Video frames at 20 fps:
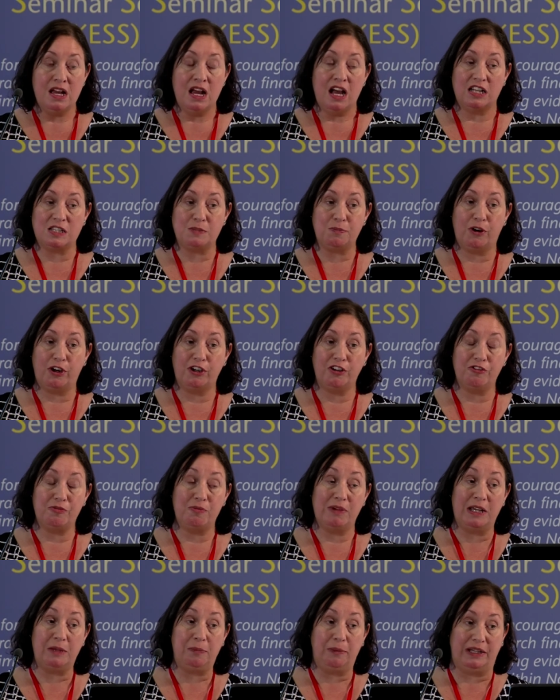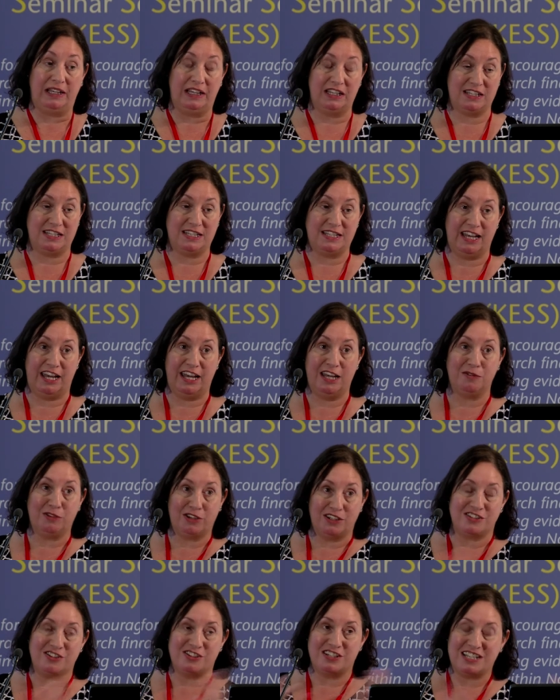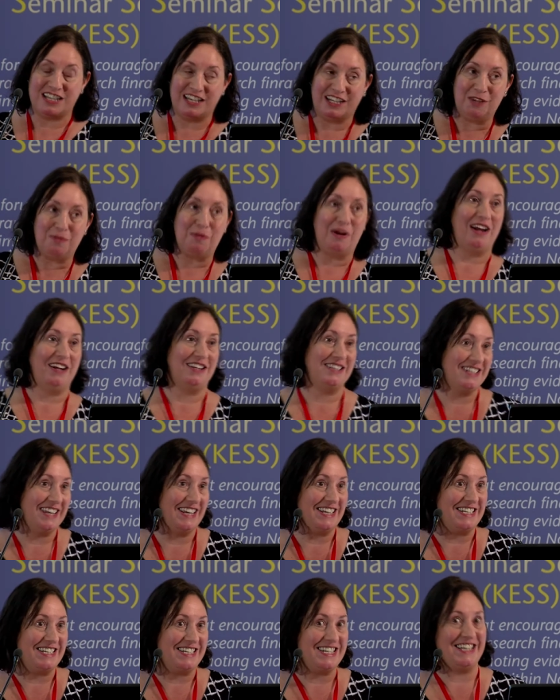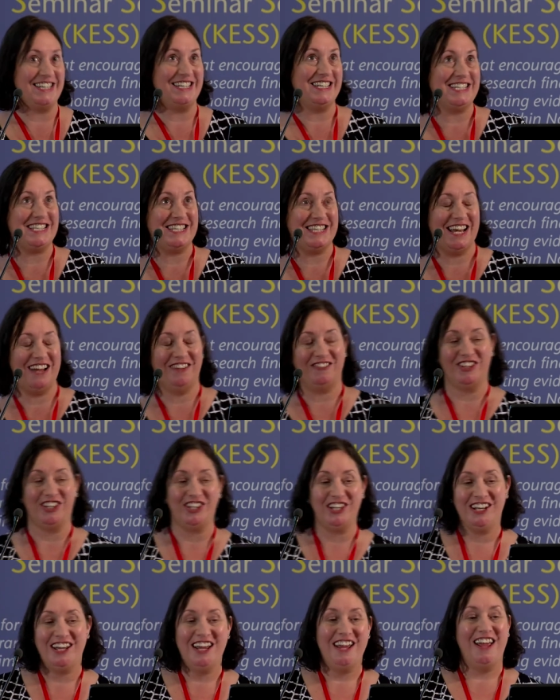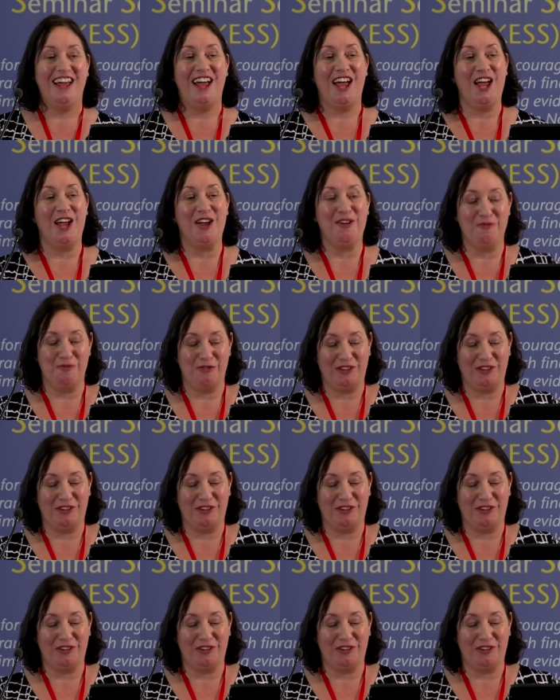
As part of my PhD, i want to sort of take you back to 1997 um,